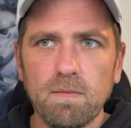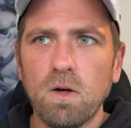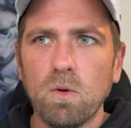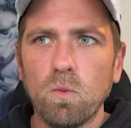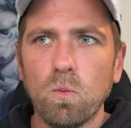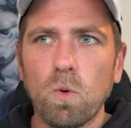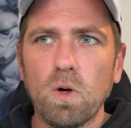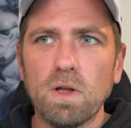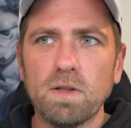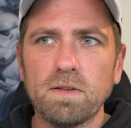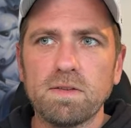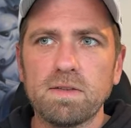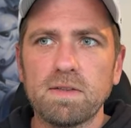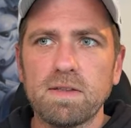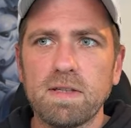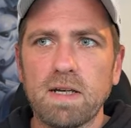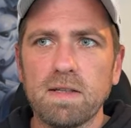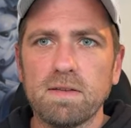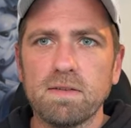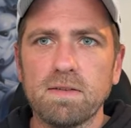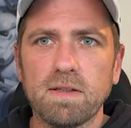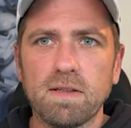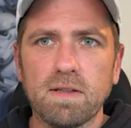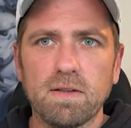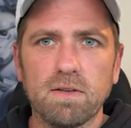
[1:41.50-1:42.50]
Once
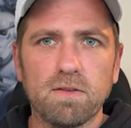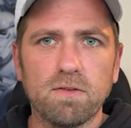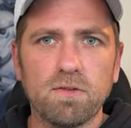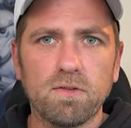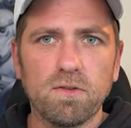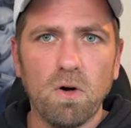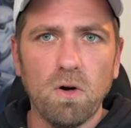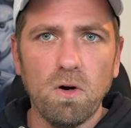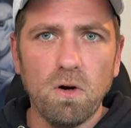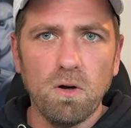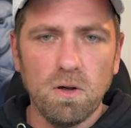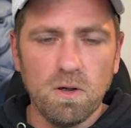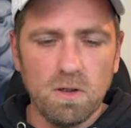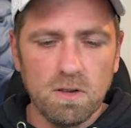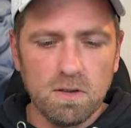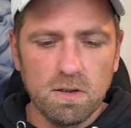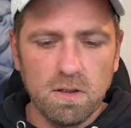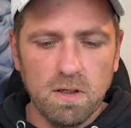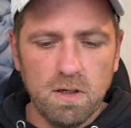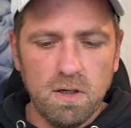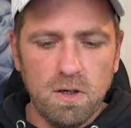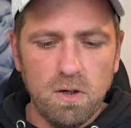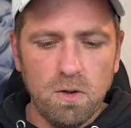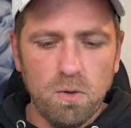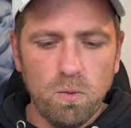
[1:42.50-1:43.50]
that's installed,
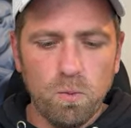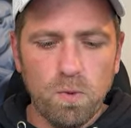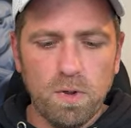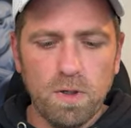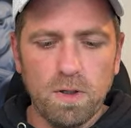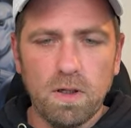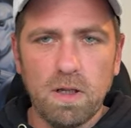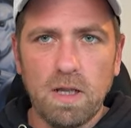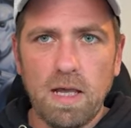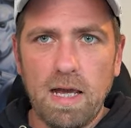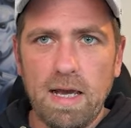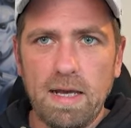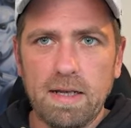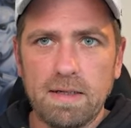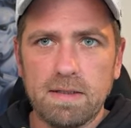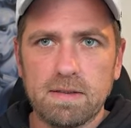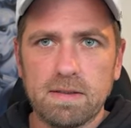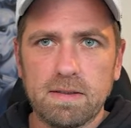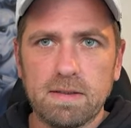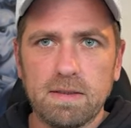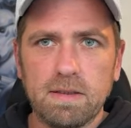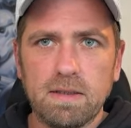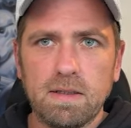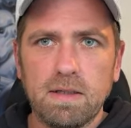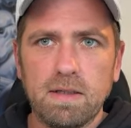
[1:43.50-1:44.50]
we'll add
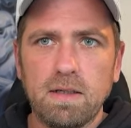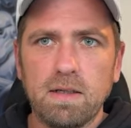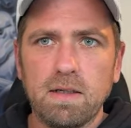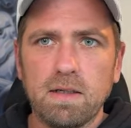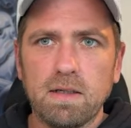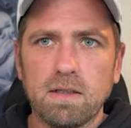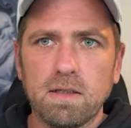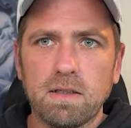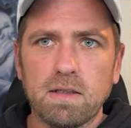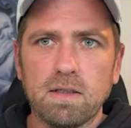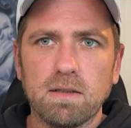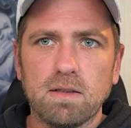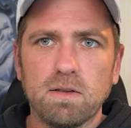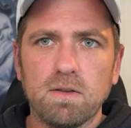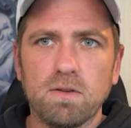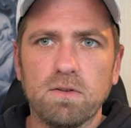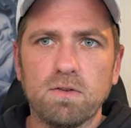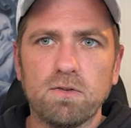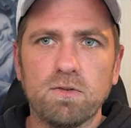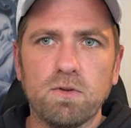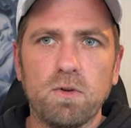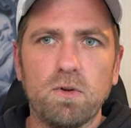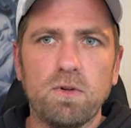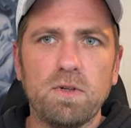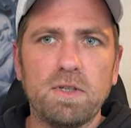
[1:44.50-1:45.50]

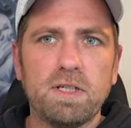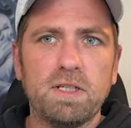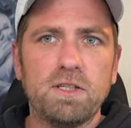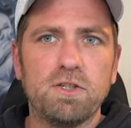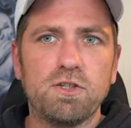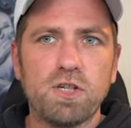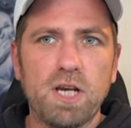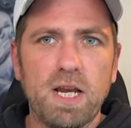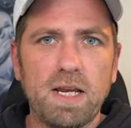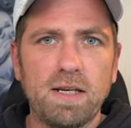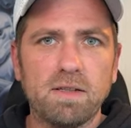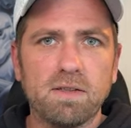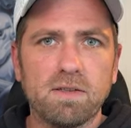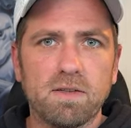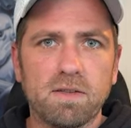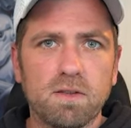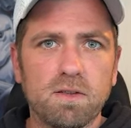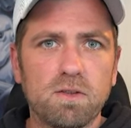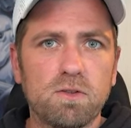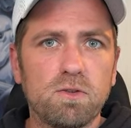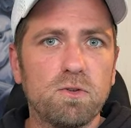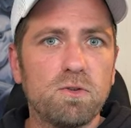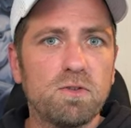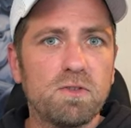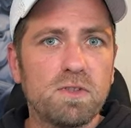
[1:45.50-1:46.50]
Serde
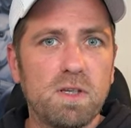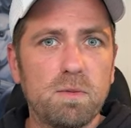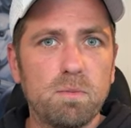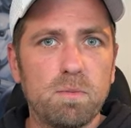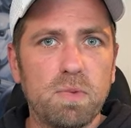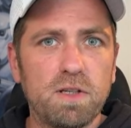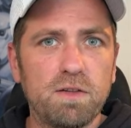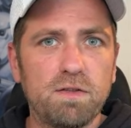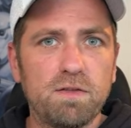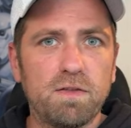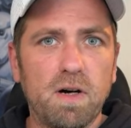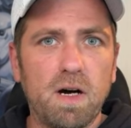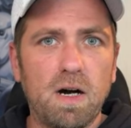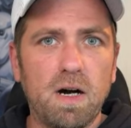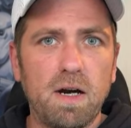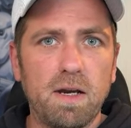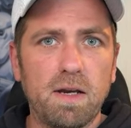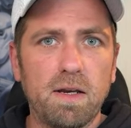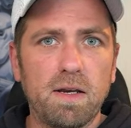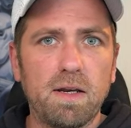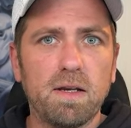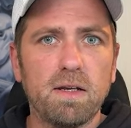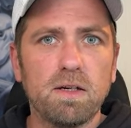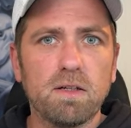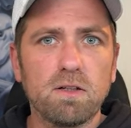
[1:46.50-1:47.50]
JSON to simplify
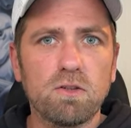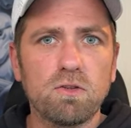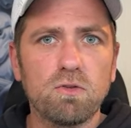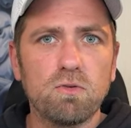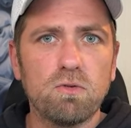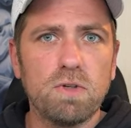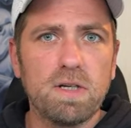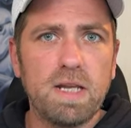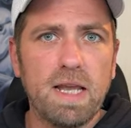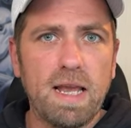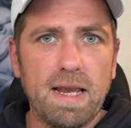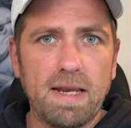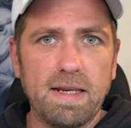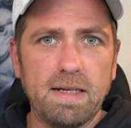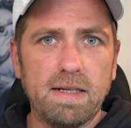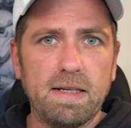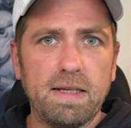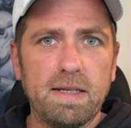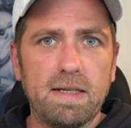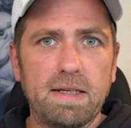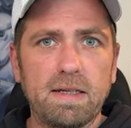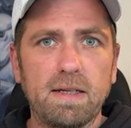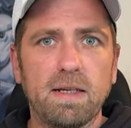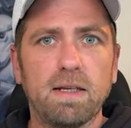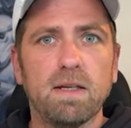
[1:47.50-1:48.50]

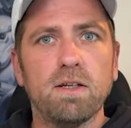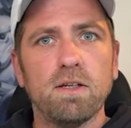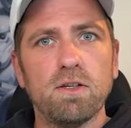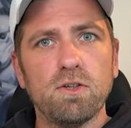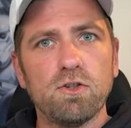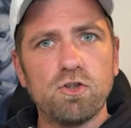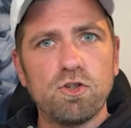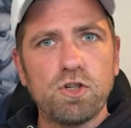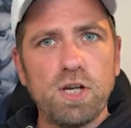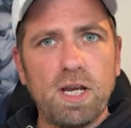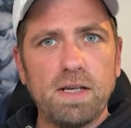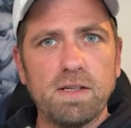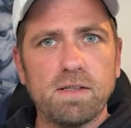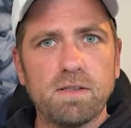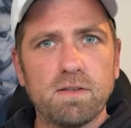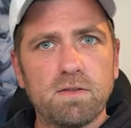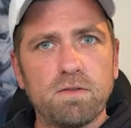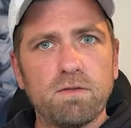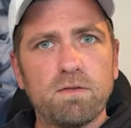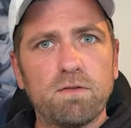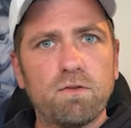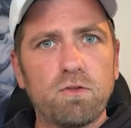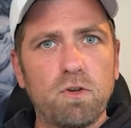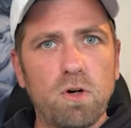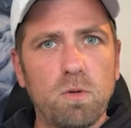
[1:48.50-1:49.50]
creating
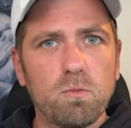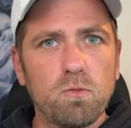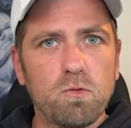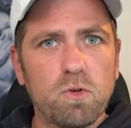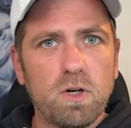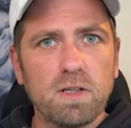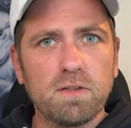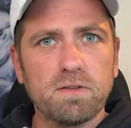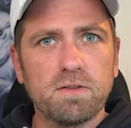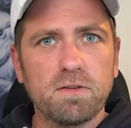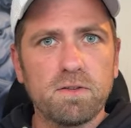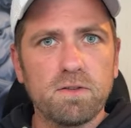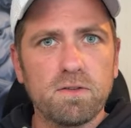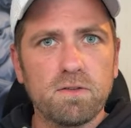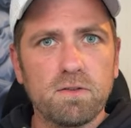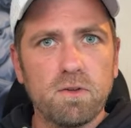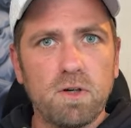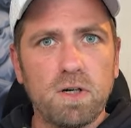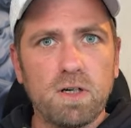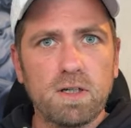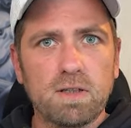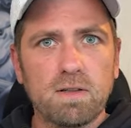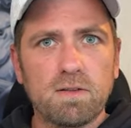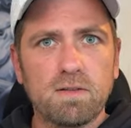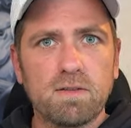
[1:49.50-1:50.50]
JSON from Rust
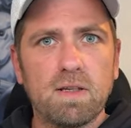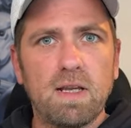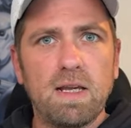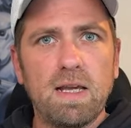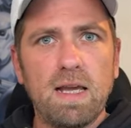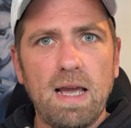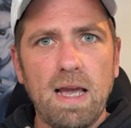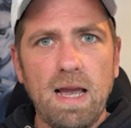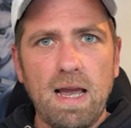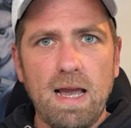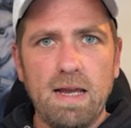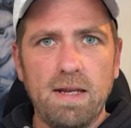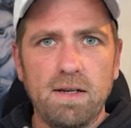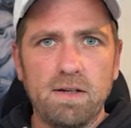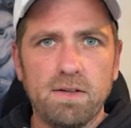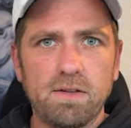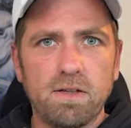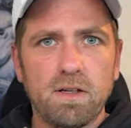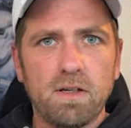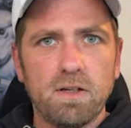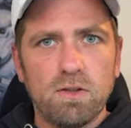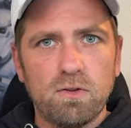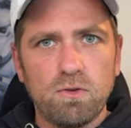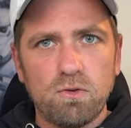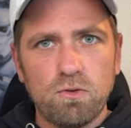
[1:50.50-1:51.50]
structs and
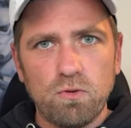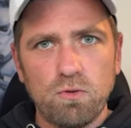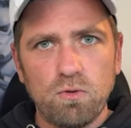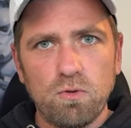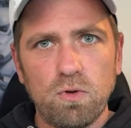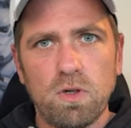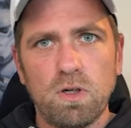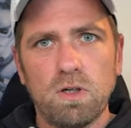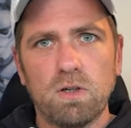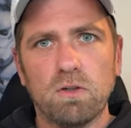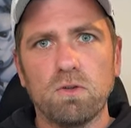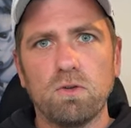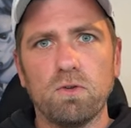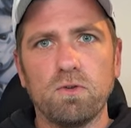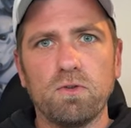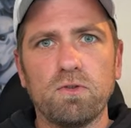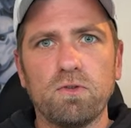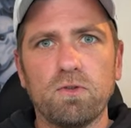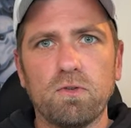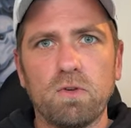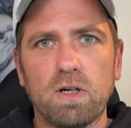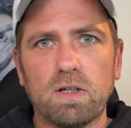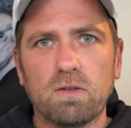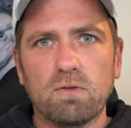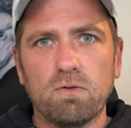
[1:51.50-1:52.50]
to
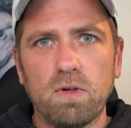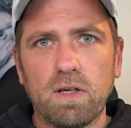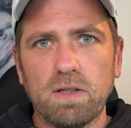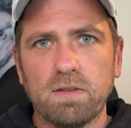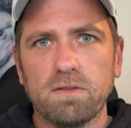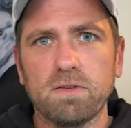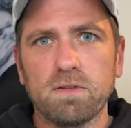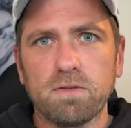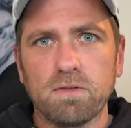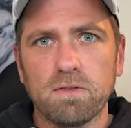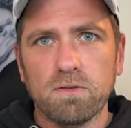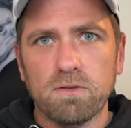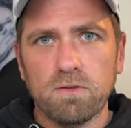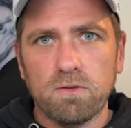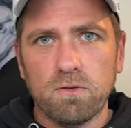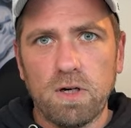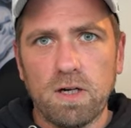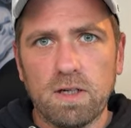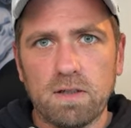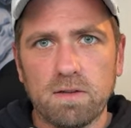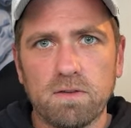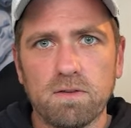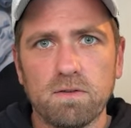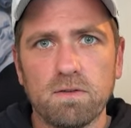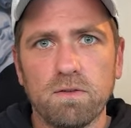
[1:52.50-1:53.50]
construct Rust
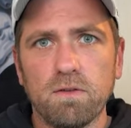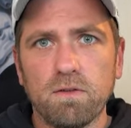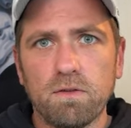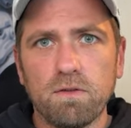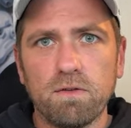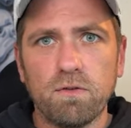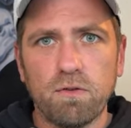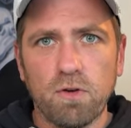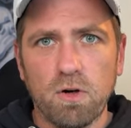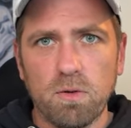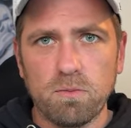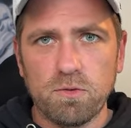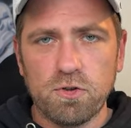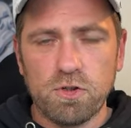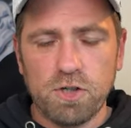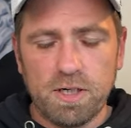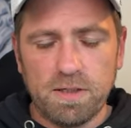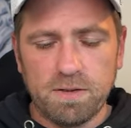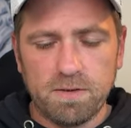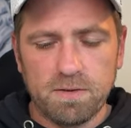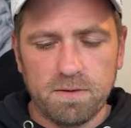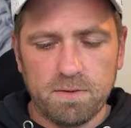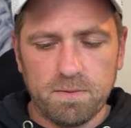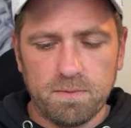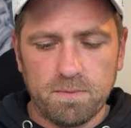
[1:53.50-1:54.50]
structs from
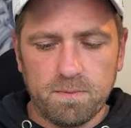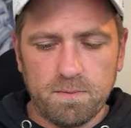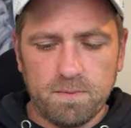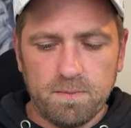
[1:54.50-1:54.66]
JSON.